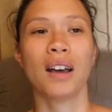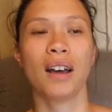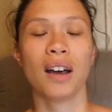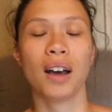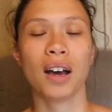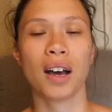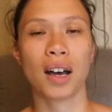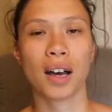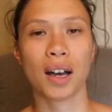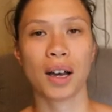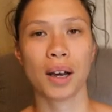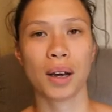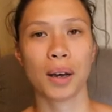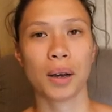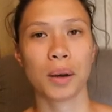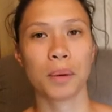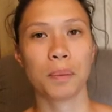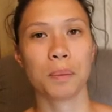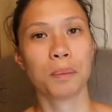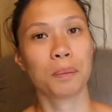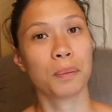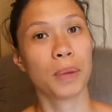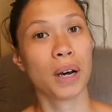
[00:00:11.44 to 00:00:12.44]

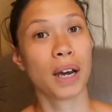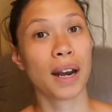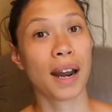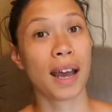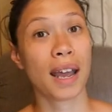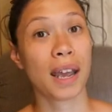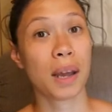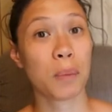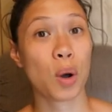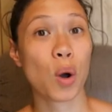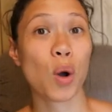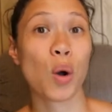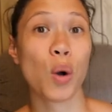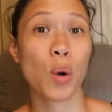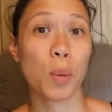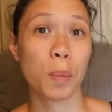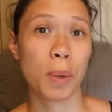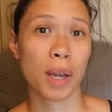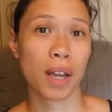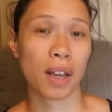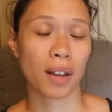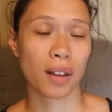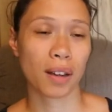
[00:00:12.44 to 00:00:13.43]
But I am
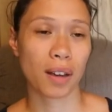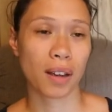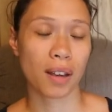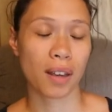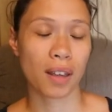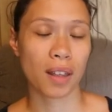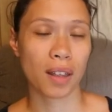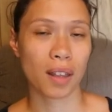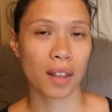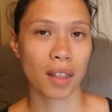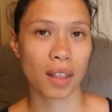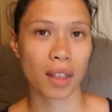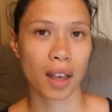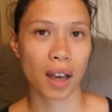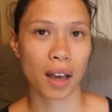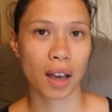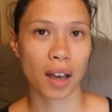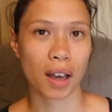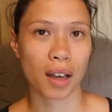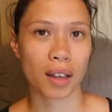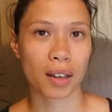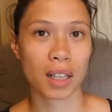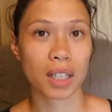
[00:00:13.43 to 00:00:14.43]
hoping
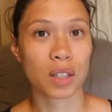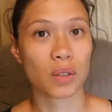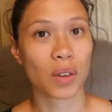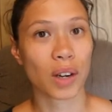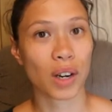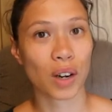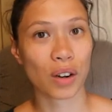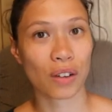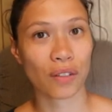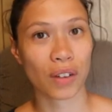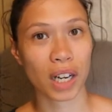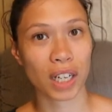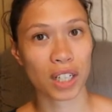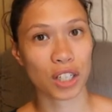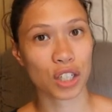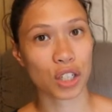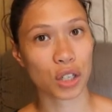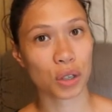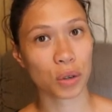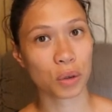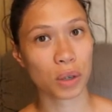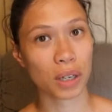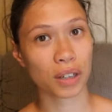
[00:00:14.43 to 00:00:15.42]
that this video finds
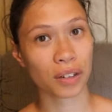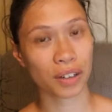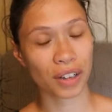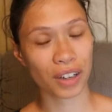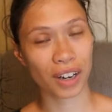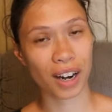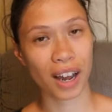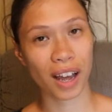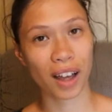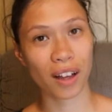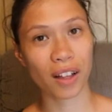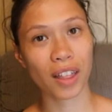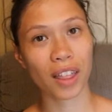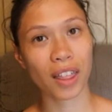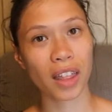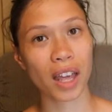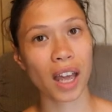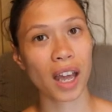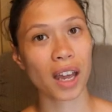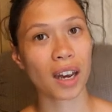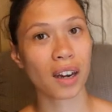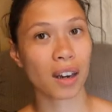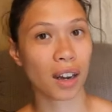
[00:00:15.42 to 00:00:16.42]
you in good health
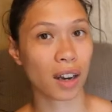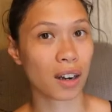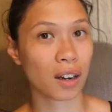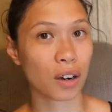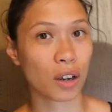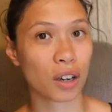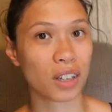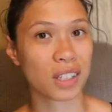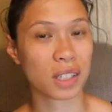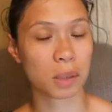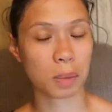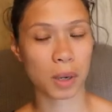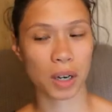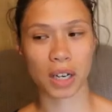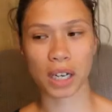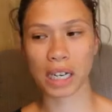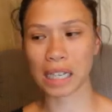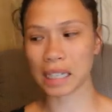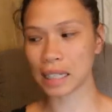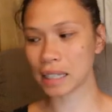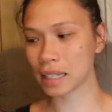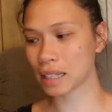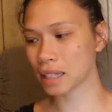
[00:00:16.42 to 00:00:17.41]
and in good
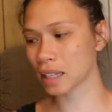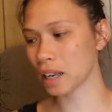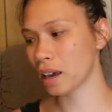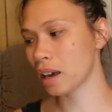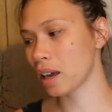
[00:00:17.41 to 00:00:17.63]
spirits.